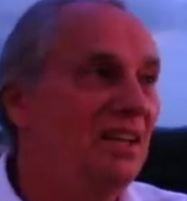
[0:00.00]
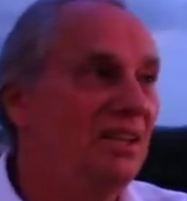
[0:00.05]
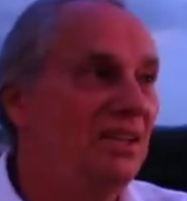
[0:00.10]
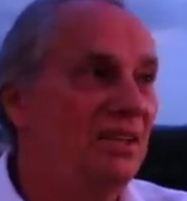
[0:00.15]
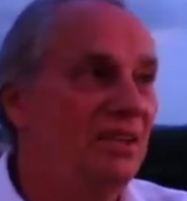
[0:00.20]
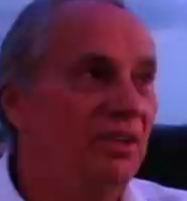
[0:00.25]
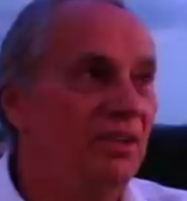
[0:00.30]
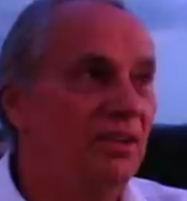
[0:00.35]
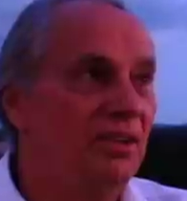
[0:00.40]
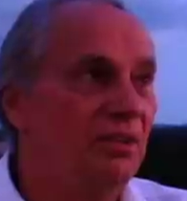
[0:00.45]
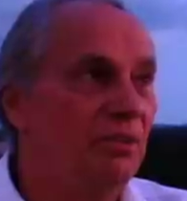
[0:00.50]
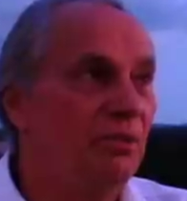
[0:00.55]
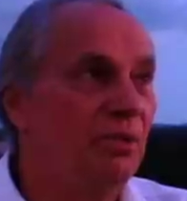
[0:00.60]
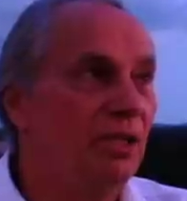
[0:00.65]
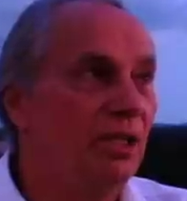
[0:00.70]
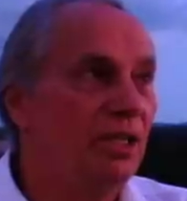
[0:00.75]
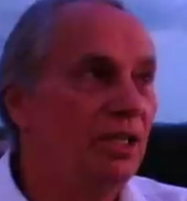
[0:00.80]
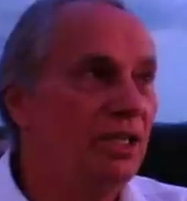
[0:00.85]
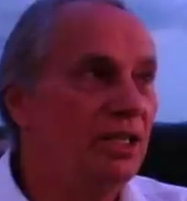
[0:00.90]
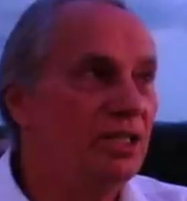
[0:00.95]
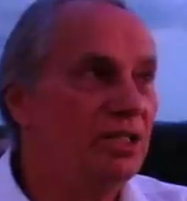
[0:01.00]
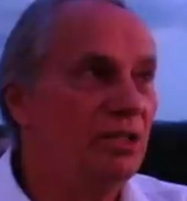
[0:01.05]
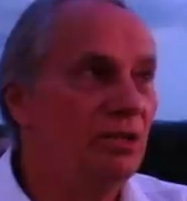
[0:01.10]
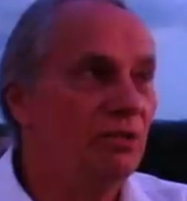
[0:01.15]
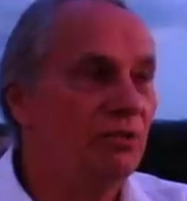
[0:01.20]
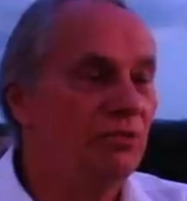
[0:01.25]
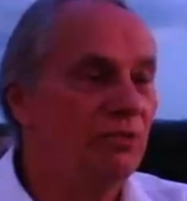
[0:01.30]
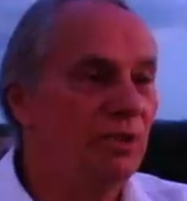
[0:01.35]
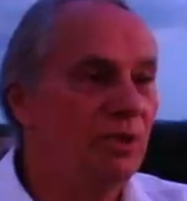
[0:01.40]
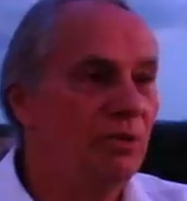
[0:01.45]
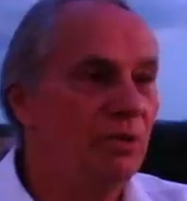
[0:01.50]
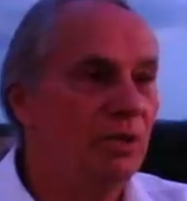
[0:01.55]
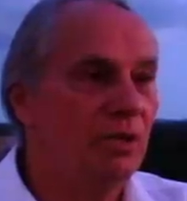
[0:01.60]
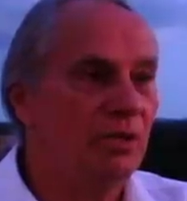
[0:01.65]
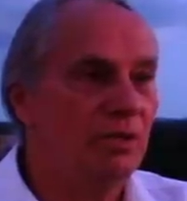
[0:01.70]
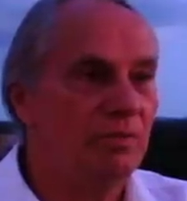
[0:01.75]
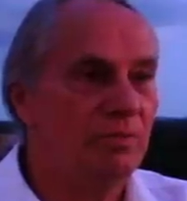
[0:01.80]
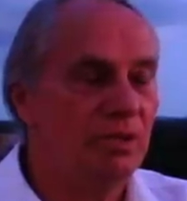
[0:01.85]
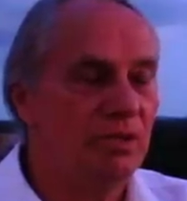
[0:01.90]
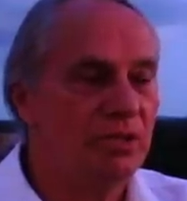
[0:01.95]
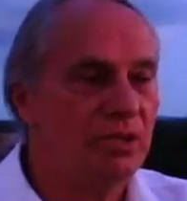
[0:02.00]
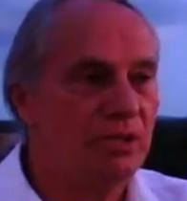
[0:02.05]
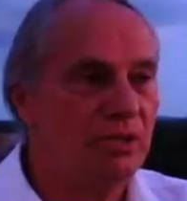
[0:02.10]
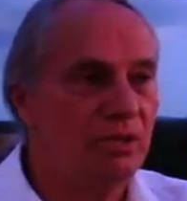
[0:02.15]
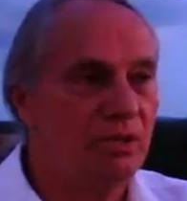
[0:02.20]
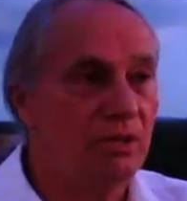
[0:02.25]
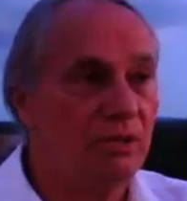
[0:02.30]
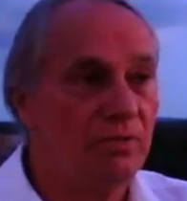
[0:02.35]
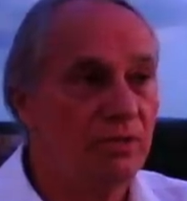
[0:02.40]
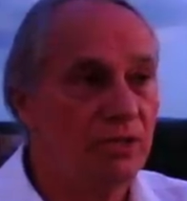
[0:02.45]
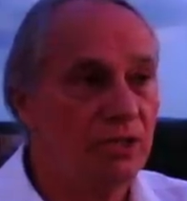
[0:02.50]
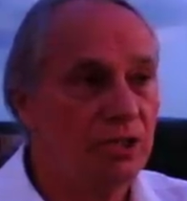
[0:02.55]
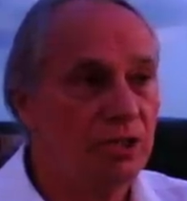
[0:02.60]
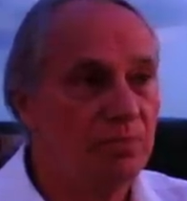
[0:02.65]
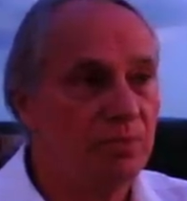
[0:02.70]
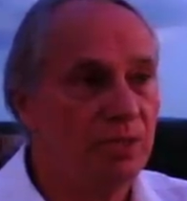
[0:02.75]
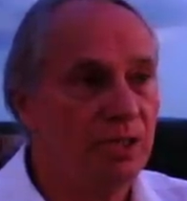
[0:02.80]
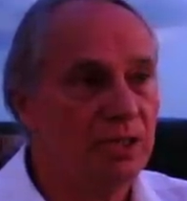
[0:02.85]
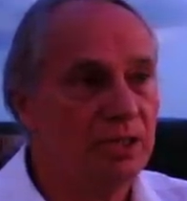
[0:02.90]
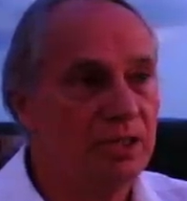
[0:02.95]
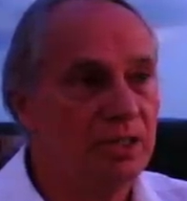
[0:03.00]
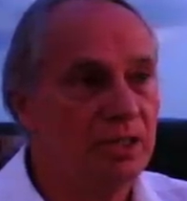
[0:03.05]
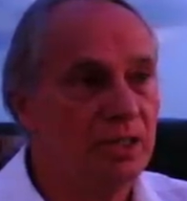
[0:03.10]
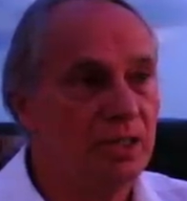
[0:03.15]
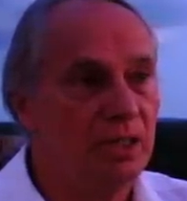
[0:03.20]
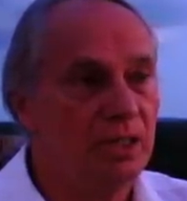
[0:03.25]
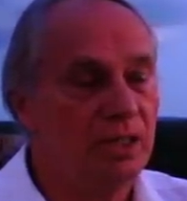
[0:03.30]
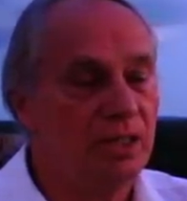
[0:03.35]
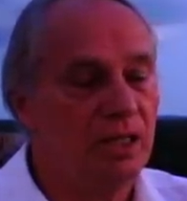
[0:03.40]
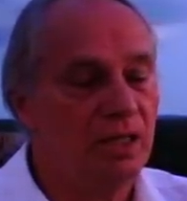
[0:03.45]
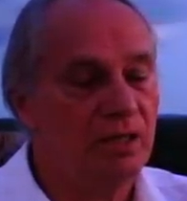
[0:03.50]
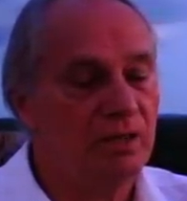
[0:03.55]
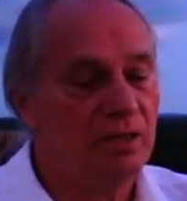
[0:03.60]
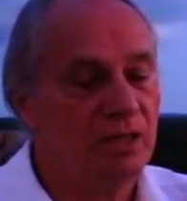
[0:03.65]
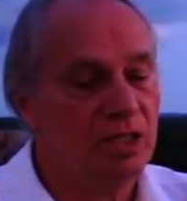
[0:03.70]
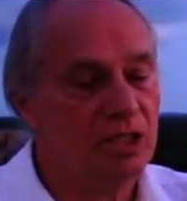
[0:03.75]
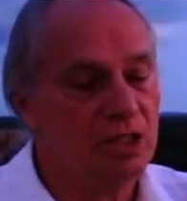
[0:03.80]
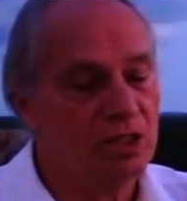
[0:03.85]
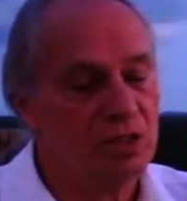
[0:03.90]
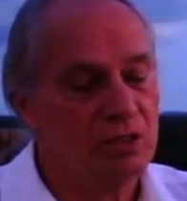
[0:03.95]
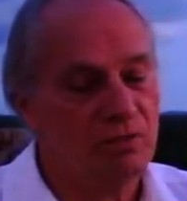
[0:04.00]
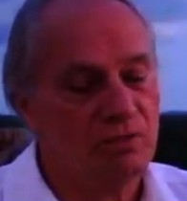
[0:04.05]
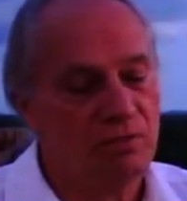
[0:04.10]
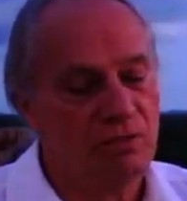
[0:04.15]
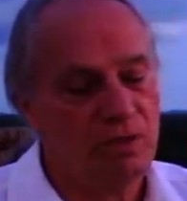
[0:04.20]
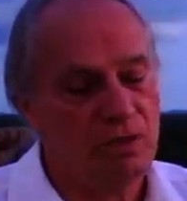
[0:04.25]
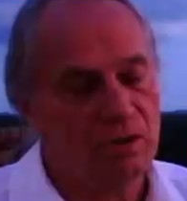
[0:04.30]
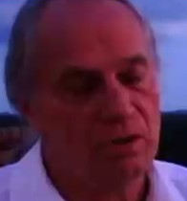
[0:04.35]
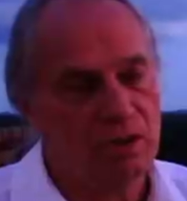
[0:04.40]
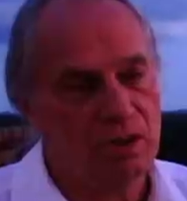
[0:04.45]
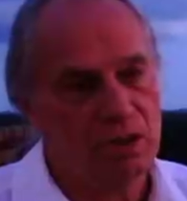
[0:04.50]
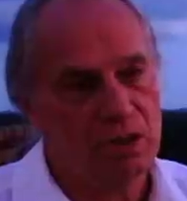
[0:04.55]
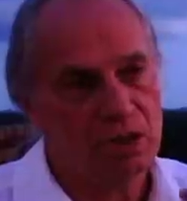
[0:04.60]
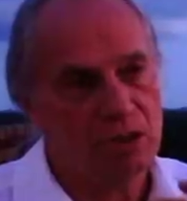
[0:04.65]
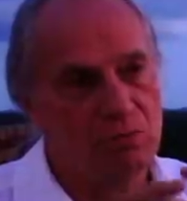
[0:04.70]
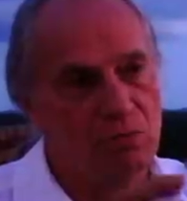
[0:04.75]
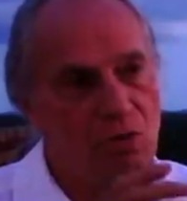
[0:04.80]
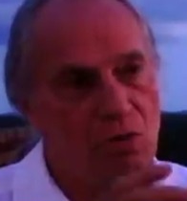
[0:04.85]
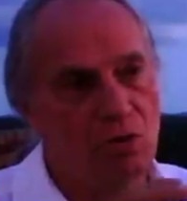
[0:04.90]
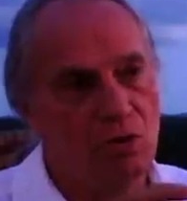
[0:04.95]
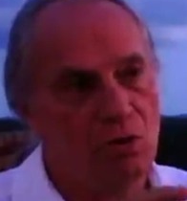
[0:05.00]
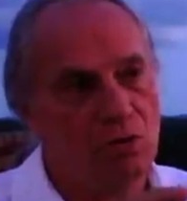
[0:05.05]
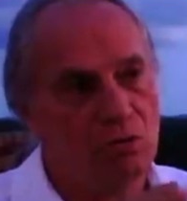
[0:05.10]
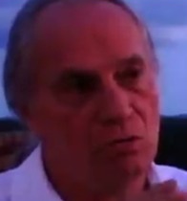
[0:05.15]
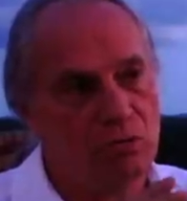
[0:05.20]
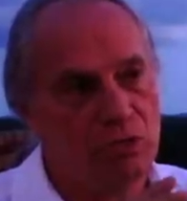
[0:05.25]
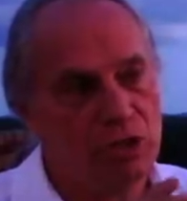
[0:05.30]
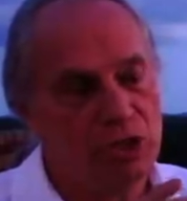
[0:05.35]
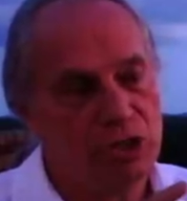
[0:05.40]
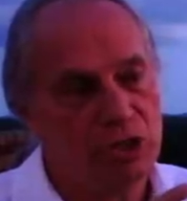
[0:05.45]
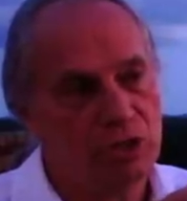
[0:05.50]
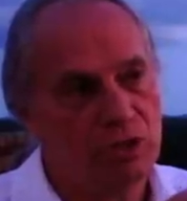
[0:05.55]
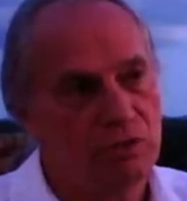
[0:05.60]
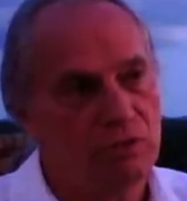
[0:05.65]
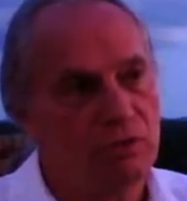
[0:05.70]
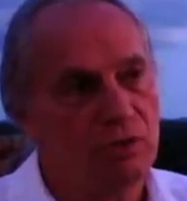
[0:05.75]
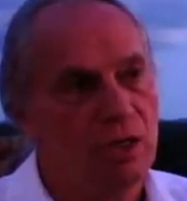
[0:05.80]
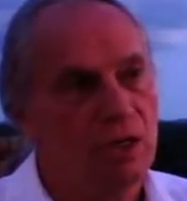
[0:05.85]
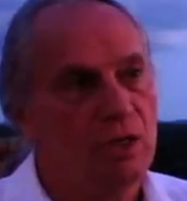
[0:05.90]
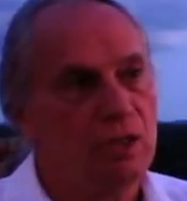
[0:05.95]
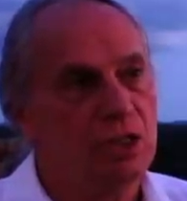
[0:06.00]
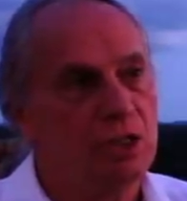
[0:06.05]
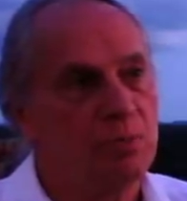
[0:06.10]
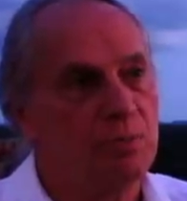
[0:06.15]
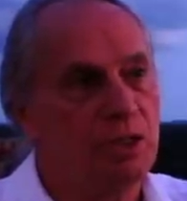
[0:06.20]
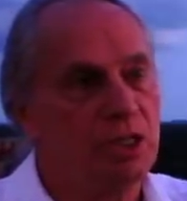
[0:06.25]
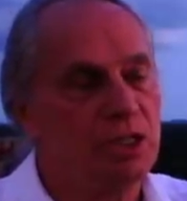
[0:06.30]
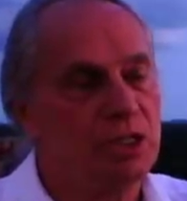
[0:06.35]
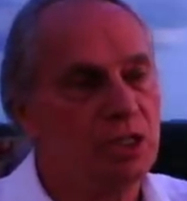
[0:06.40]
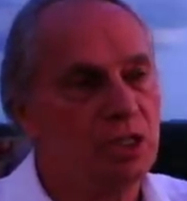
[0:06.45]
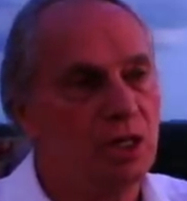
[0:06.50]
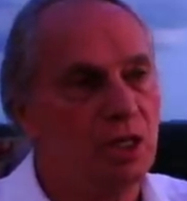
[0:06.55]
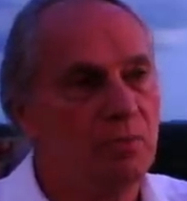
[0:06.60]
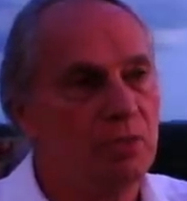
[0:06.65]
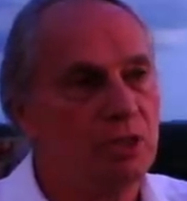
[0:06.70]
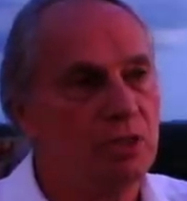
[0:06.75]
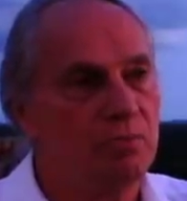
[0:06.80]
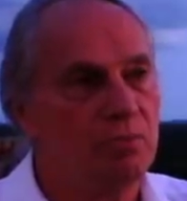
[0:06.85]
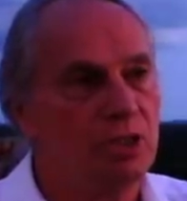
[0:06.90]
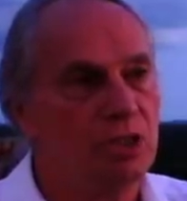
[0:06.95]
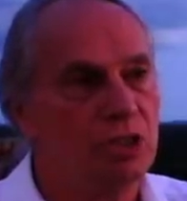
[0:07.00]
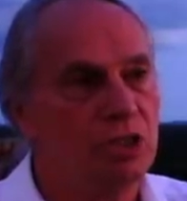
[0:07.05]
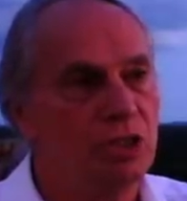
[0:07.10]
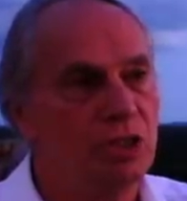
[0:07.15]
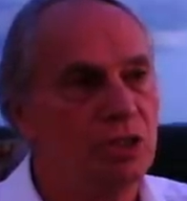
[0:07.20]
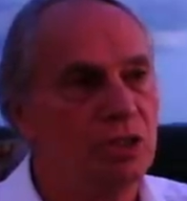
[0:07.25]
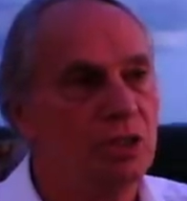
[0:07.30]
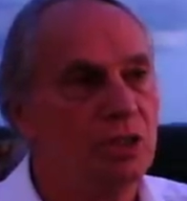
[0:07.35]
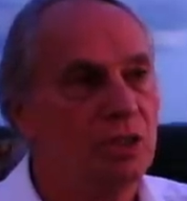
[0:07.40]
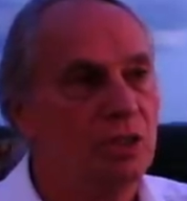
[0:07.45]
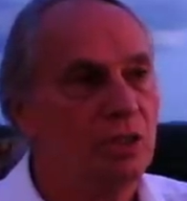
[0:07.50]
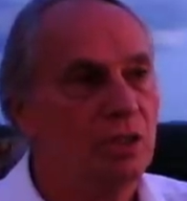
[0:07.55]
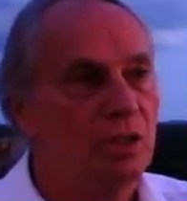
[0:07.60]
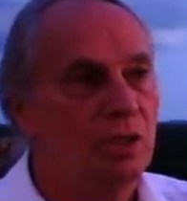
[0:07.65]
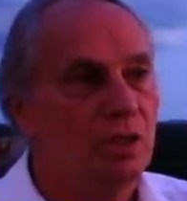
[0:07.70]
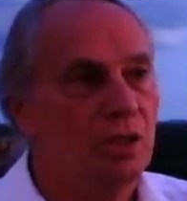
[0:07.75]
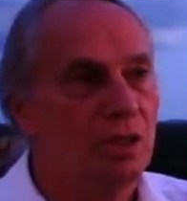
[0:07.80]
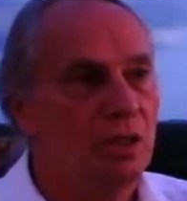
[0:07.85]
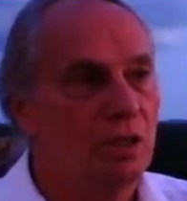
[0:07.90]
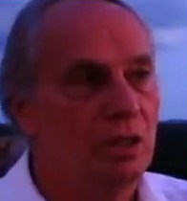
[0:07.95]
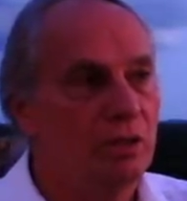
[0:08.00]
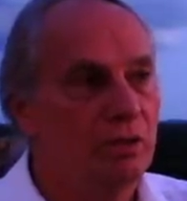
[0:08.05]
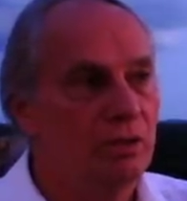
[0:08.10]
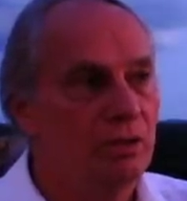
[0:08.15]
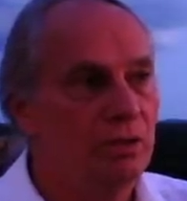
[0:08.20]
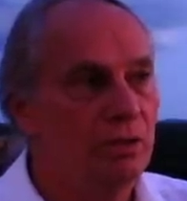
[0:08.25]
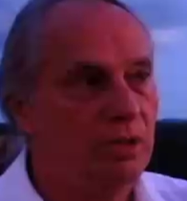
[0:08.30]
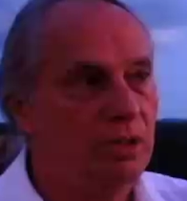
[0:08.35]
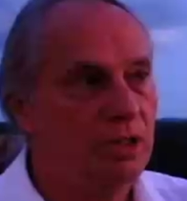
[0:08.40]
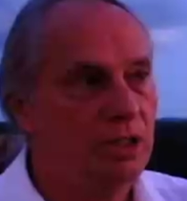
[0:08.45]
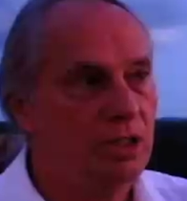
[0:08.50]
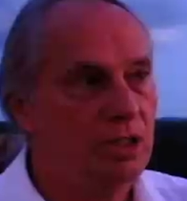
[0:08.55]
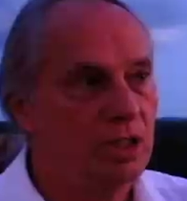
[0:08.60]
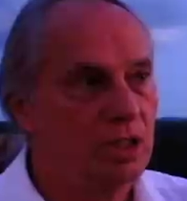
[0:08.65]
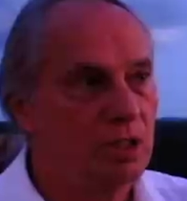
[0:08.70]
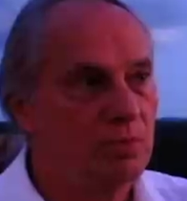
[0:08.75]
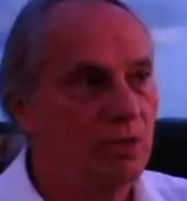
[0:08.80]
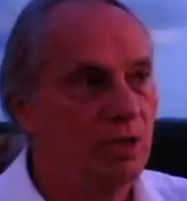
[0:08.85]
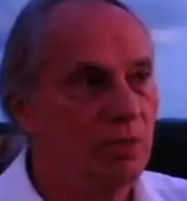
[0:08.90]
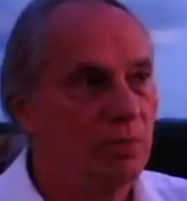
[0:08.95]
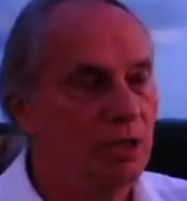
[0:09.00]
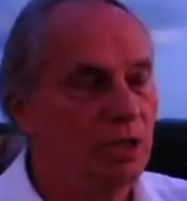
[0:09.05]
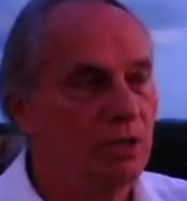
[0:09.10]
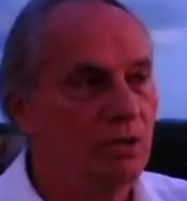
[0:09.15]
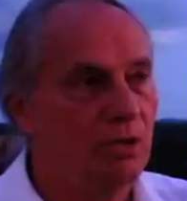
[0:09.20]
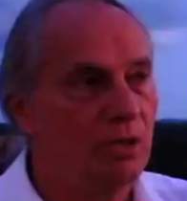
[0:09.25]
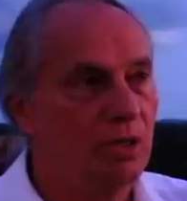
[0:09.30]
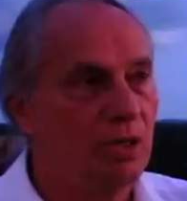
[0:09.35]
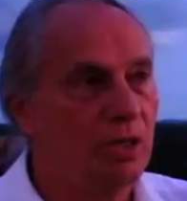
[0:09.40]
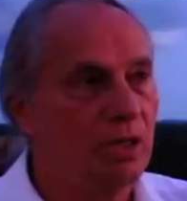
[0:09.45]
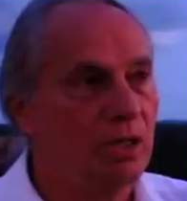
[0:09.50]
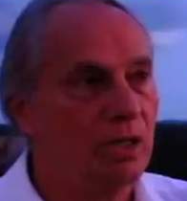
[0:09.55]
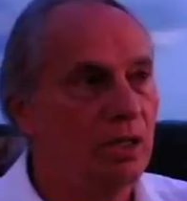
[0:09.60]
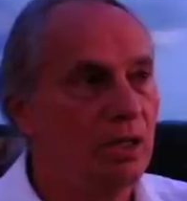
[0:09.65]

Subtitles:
There really is no free will in most of the universe, but in this very small region of space, time, and dimension, there is this experiment going on.